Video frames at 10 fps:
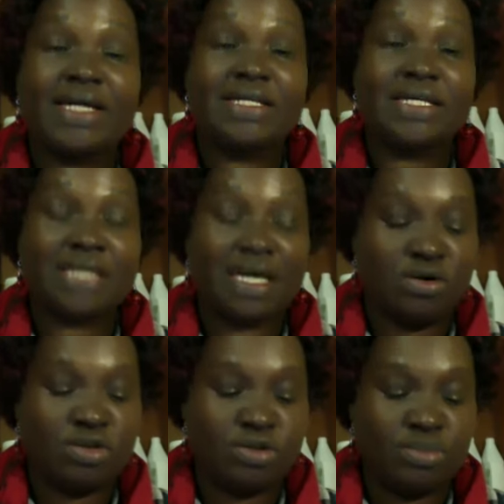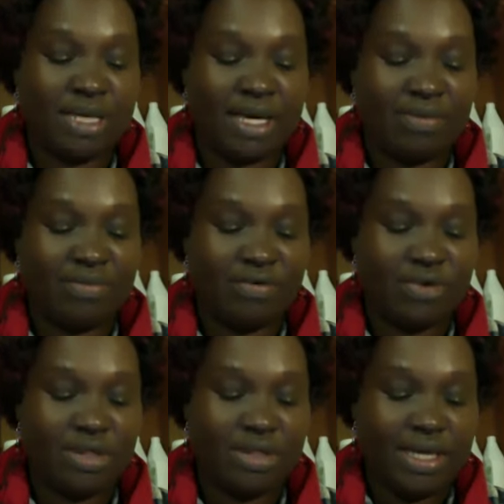this can also be
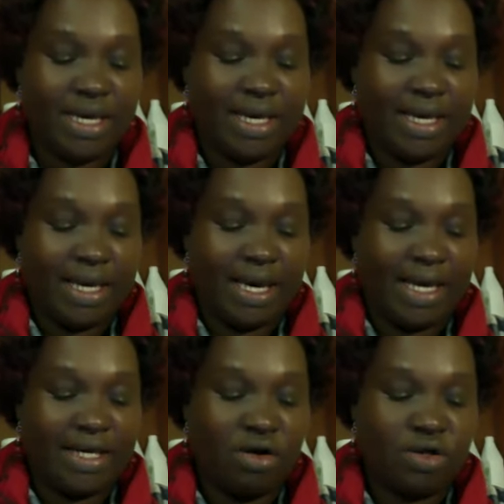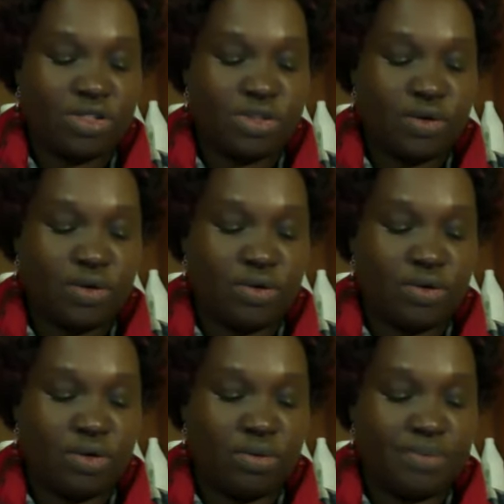helpful. And
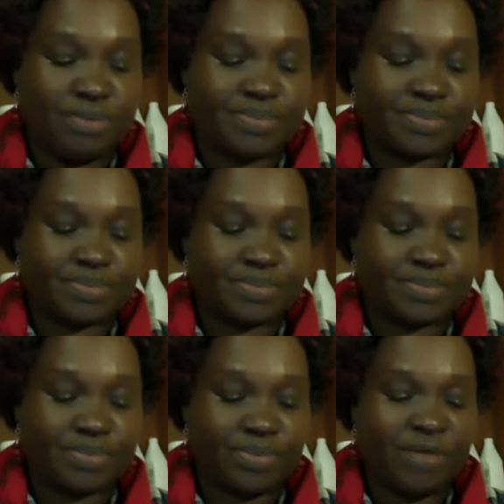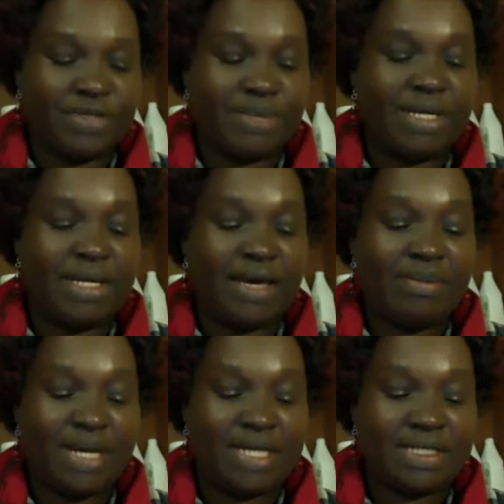also vitamin A
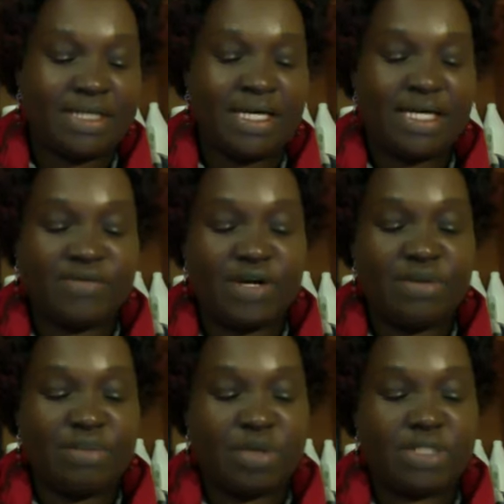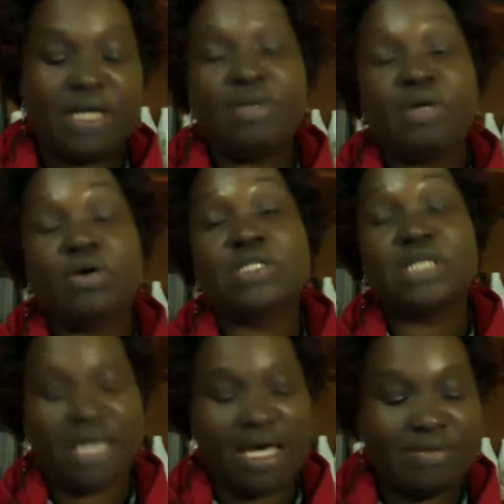plus D is very important because
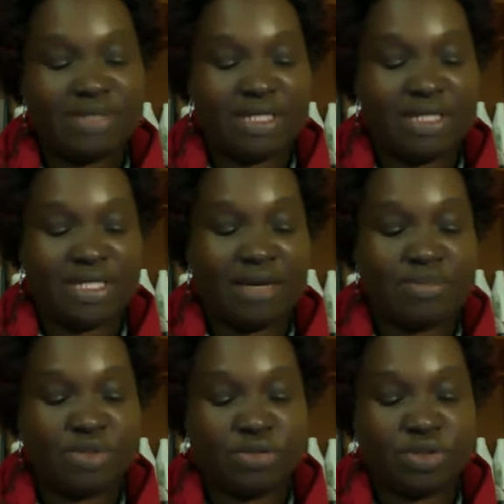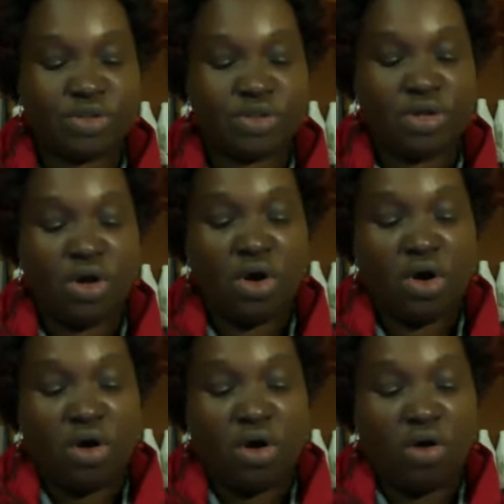it helps in the absorption
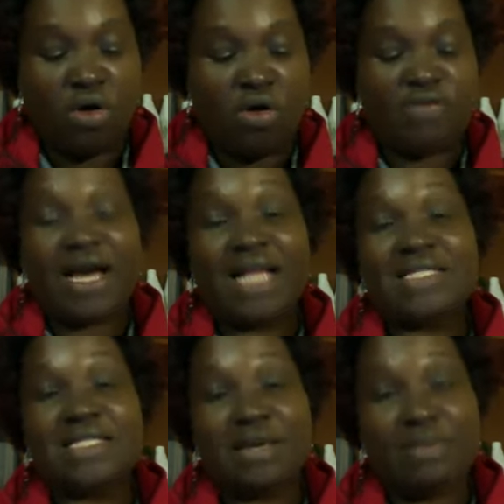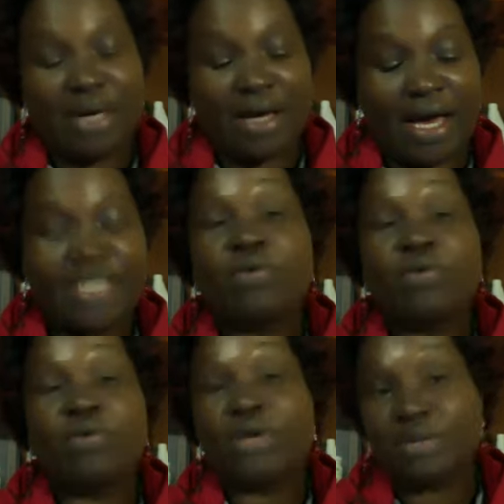of calcium, adequate
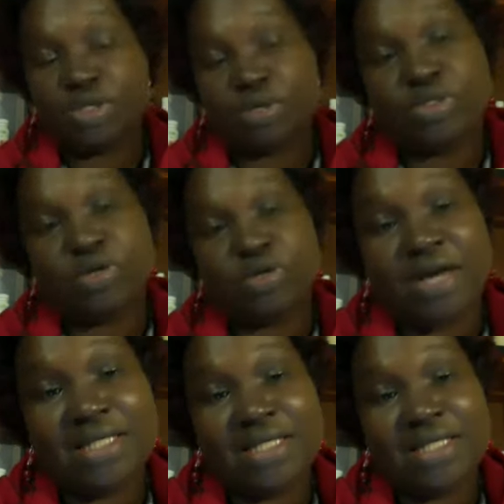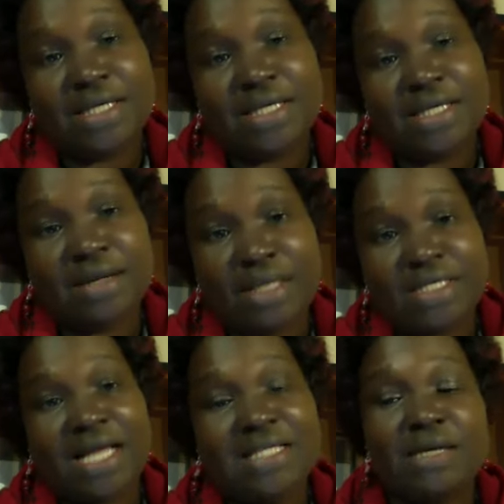absorption of
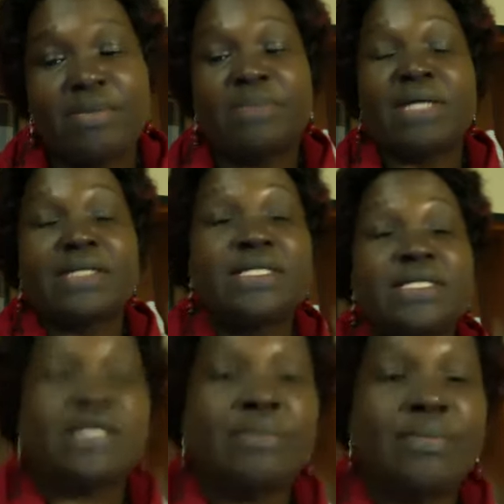calcium and magnesium.